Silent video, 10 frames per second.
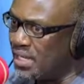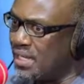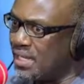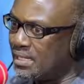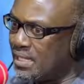
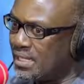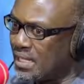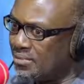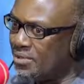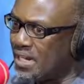that
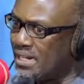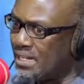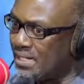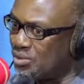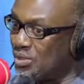African
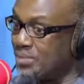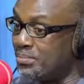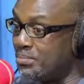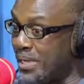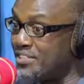elites, or the
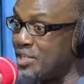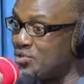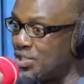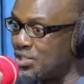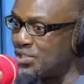major
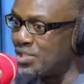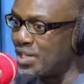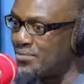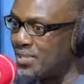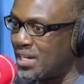contradiction
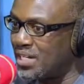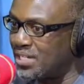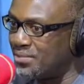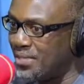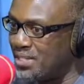African elites face.
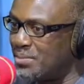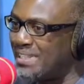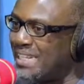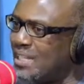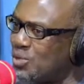But then the
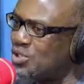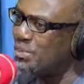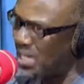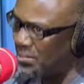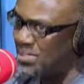question
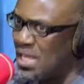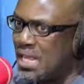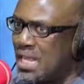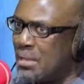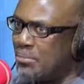becomes,
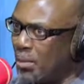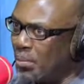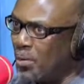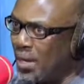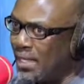Bobby
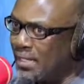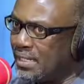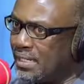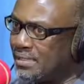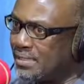Wine is
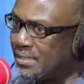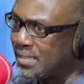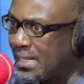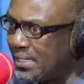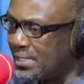
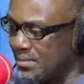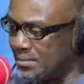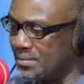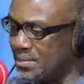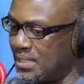standing
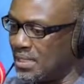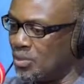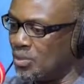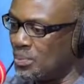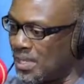on a
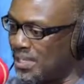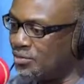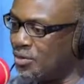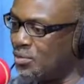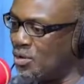platform
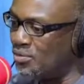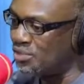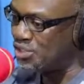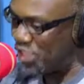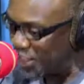of
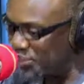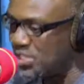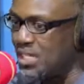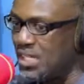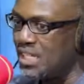change.
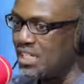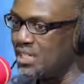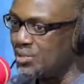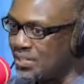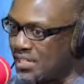He
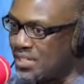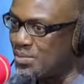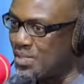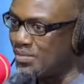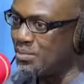criticizes
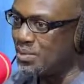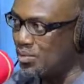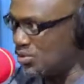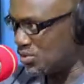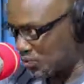Museveni
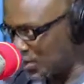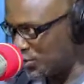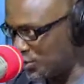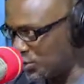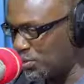because, while you do
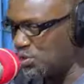not mention